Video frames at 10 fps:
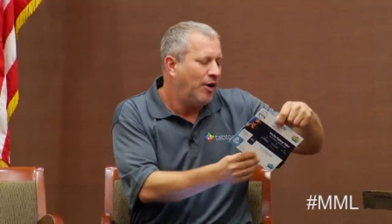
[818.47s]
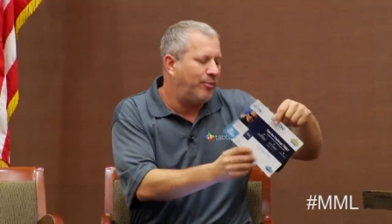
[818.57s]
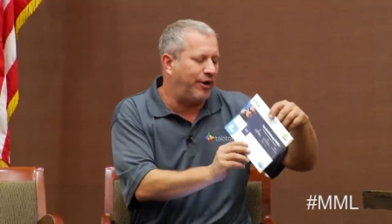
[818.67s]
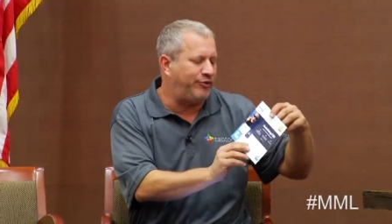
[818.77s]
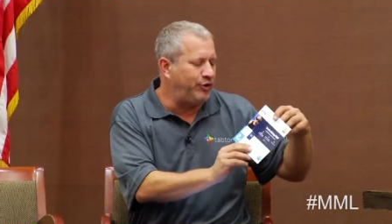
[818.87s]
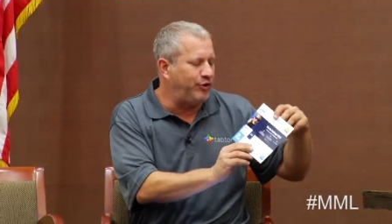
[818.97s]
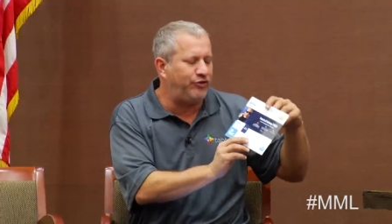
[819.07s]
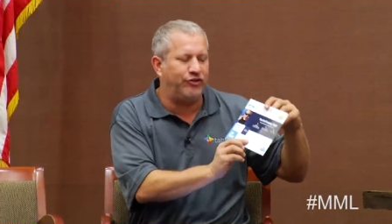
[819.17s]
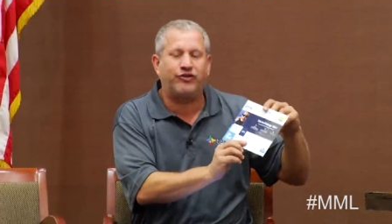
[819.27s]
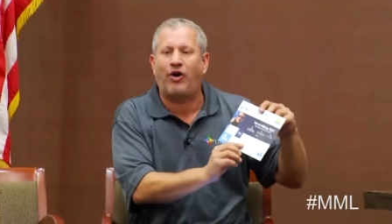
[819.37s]
But if you use
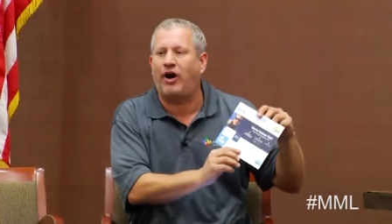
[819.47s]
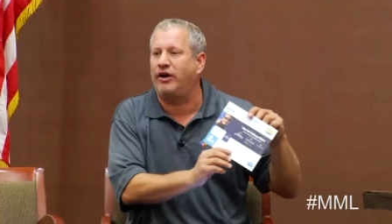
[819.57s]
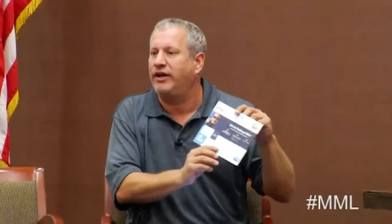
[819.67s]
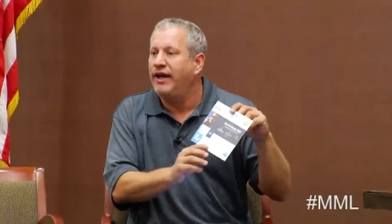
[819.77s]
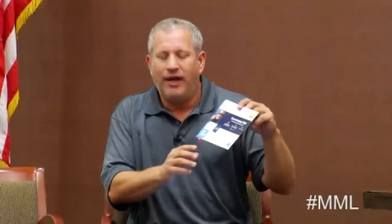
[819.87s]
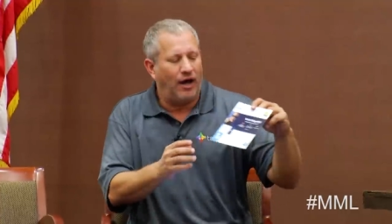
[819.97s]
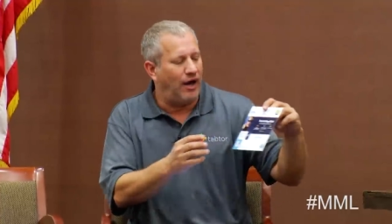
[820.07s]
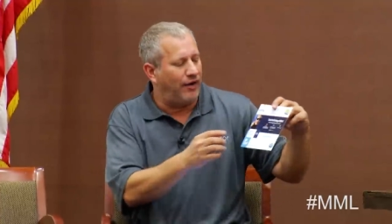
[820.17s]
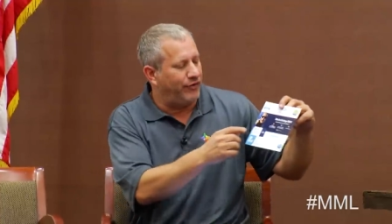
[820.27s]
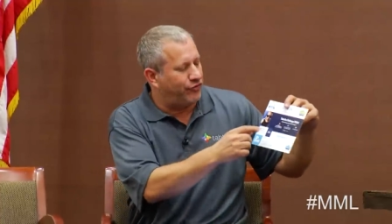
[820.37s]
this card,
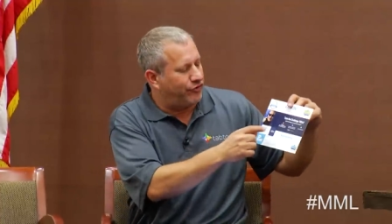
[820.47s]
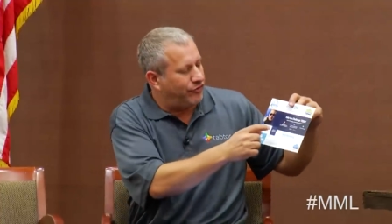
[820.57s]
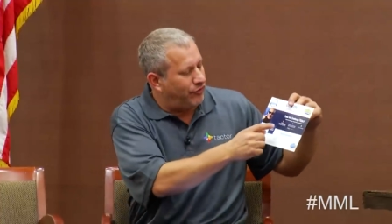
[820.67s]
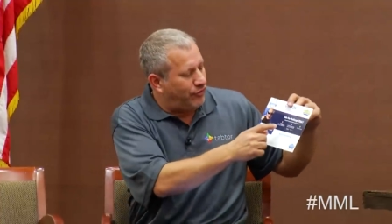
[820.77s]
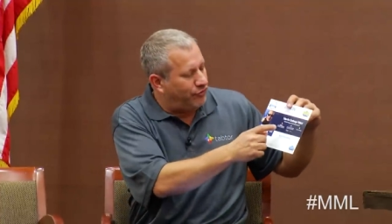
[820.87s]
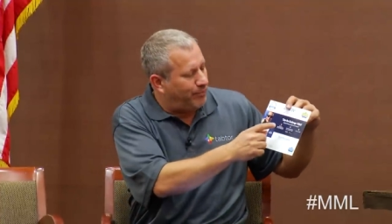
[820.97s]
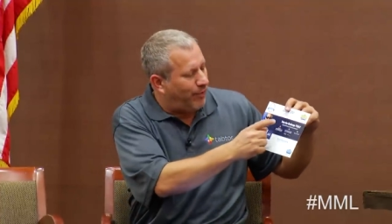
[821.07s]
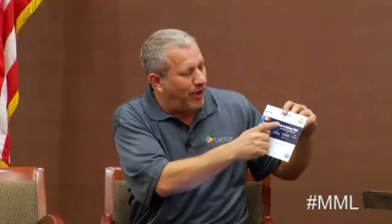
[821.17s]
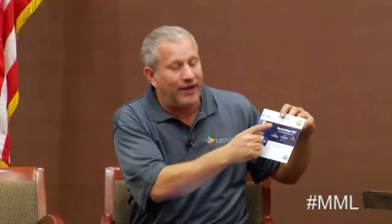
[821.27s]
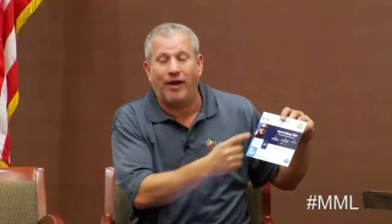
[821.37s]
there's a
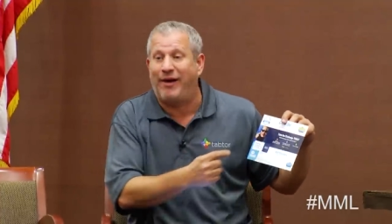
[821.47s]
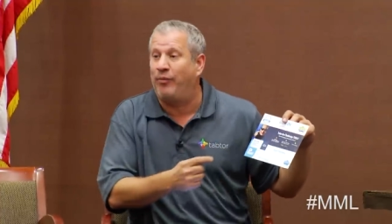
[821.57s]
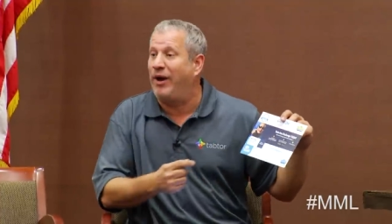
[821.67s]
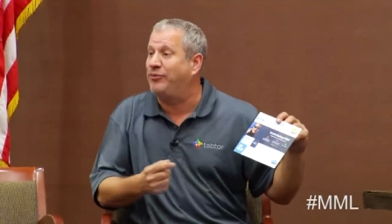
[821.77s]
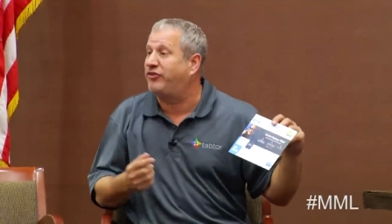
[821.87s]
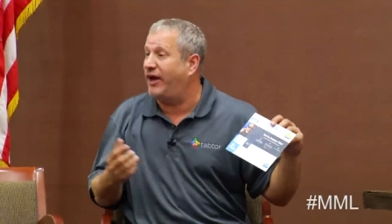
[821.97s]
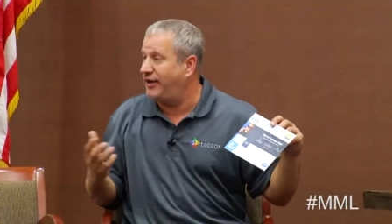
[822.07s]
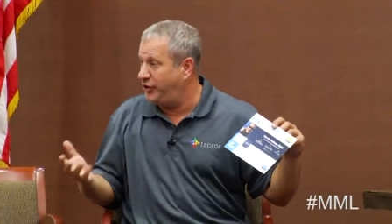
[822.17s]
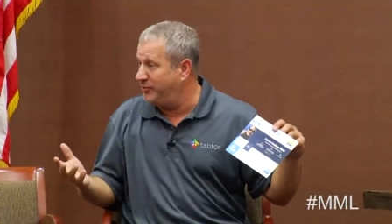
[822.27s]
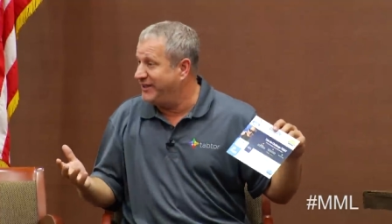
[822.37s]
button on my website,
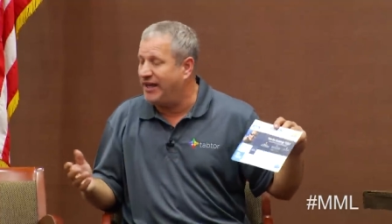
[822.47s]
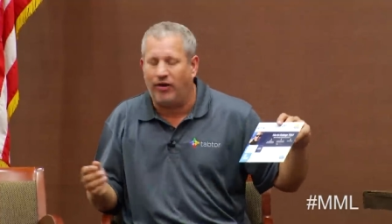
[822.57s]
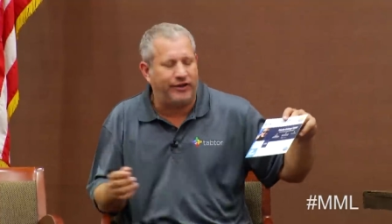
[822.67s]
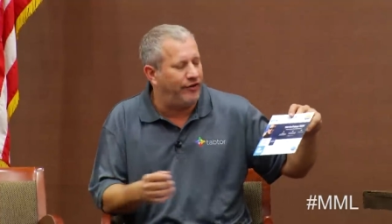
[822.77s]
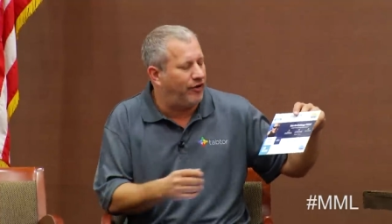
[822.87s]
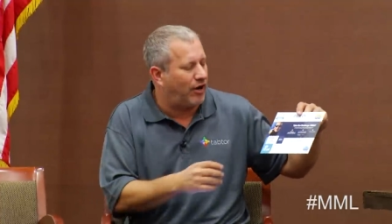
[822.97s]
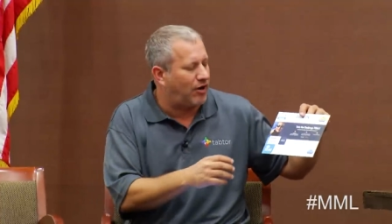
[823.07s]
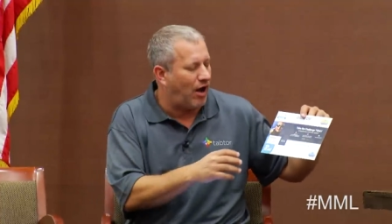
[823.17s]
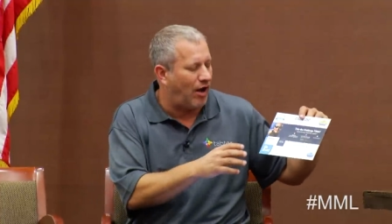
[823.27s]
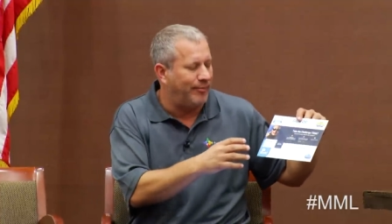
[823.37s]

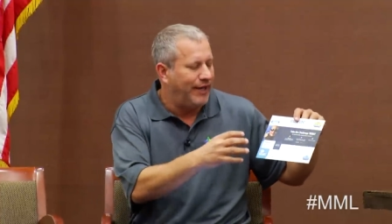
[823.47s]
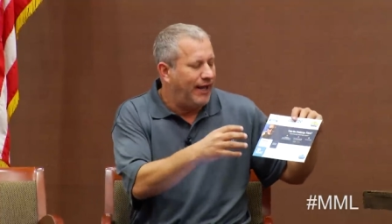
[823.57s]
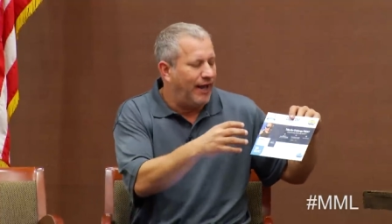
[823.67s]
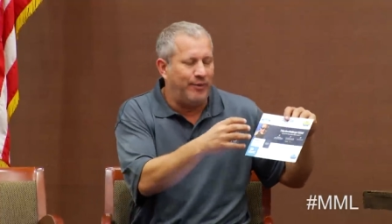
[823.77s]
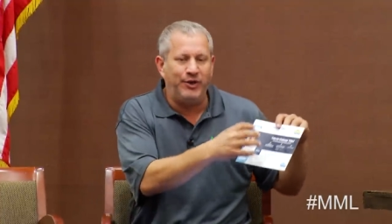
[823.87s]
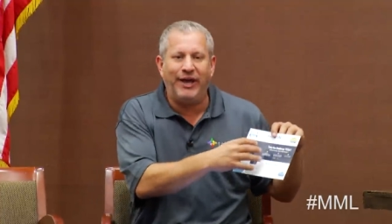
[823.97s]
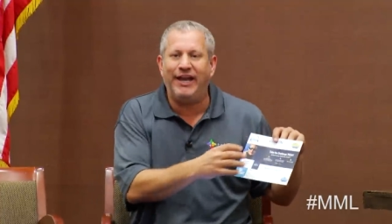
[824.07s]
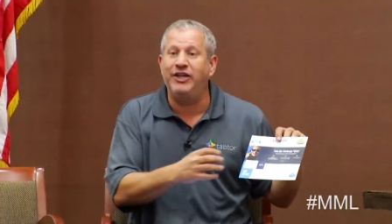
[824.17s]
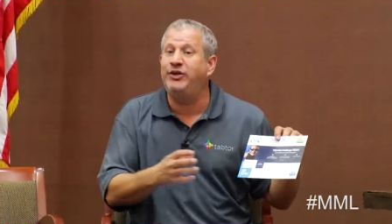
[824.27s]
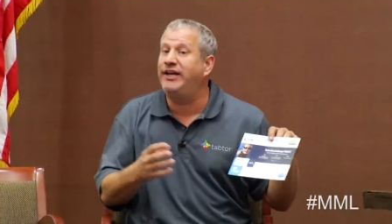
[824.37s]
humancalculator.com, and when you hit
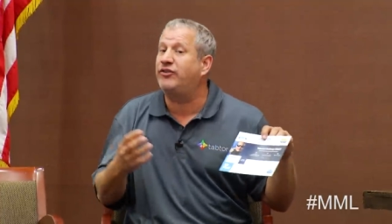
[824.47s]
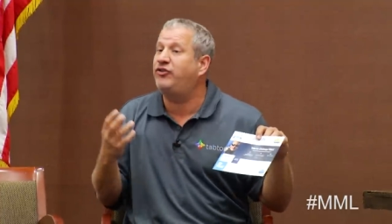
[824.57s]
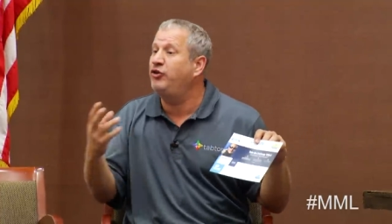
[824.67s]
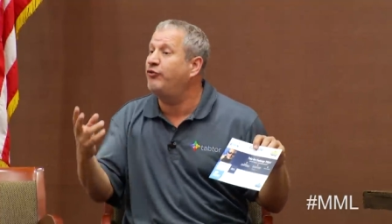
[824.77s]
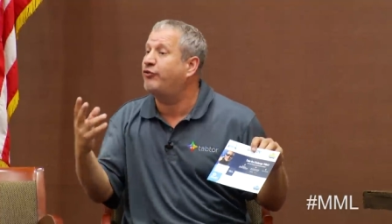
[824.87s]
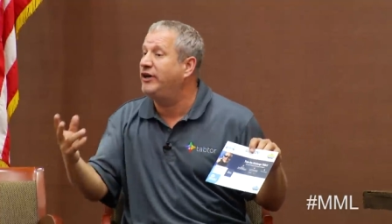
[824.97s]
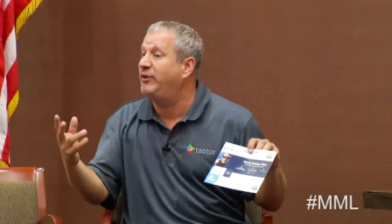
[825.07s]
it, you get 2 free